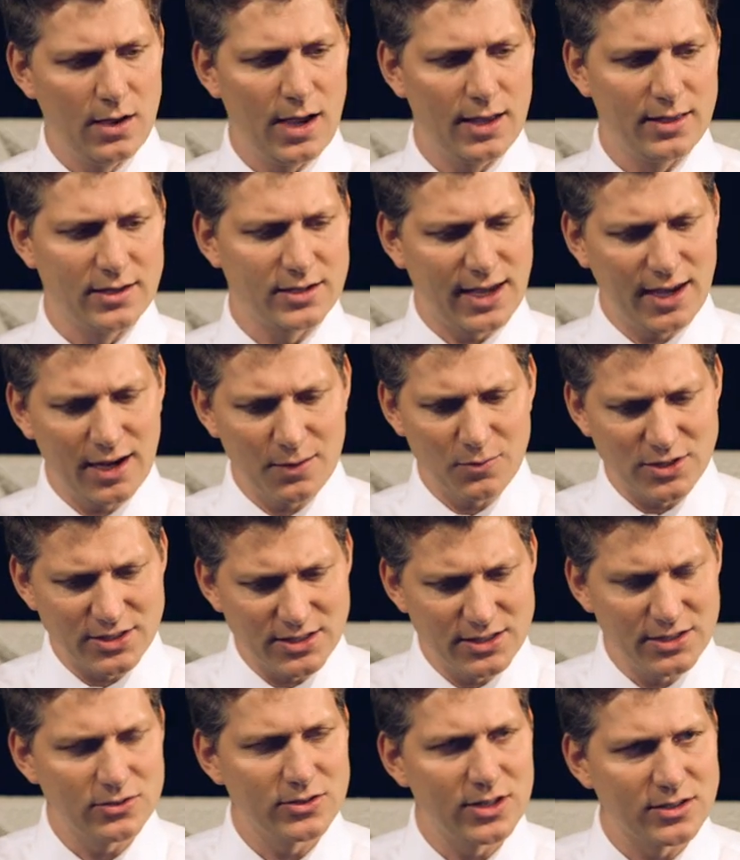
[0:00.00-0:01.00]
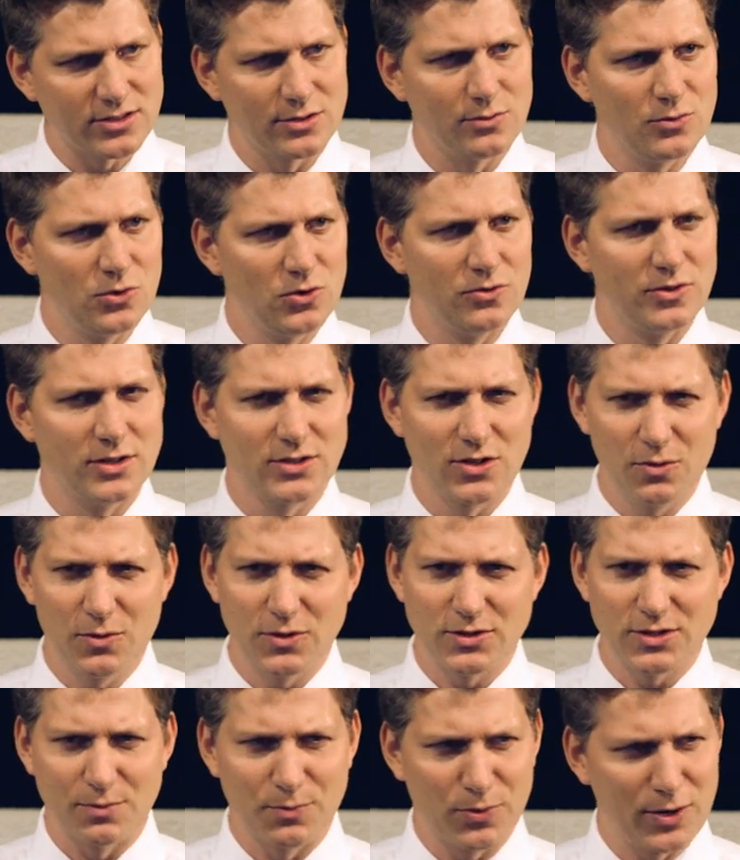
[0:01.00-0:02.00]
and the camera still doesn't move. It's
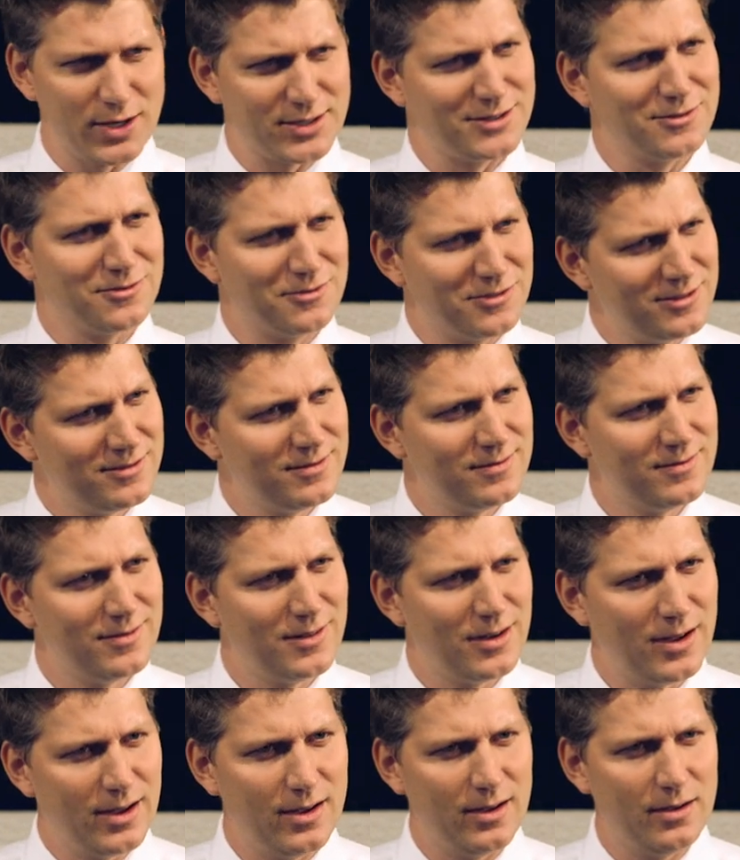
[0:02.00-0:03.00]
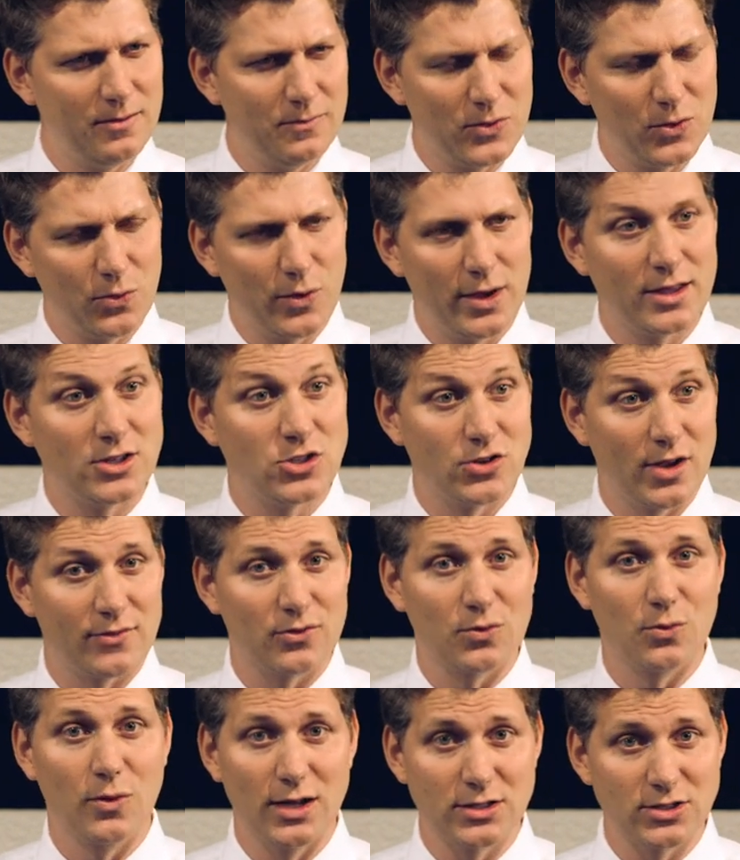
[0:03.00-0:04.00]
almost oppressive um, the way that you have
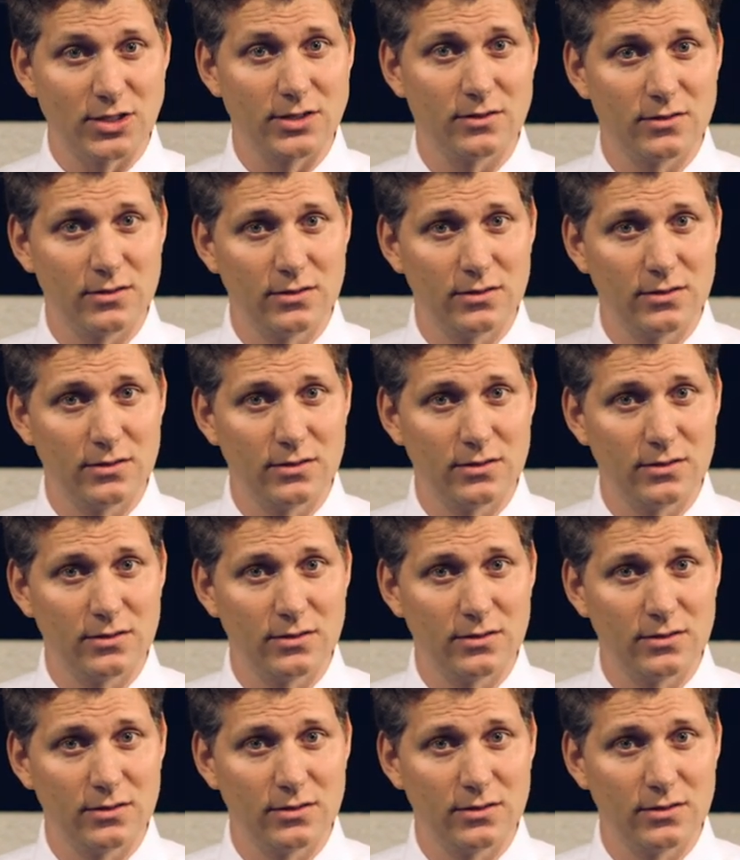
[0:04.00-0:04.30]
to watch it.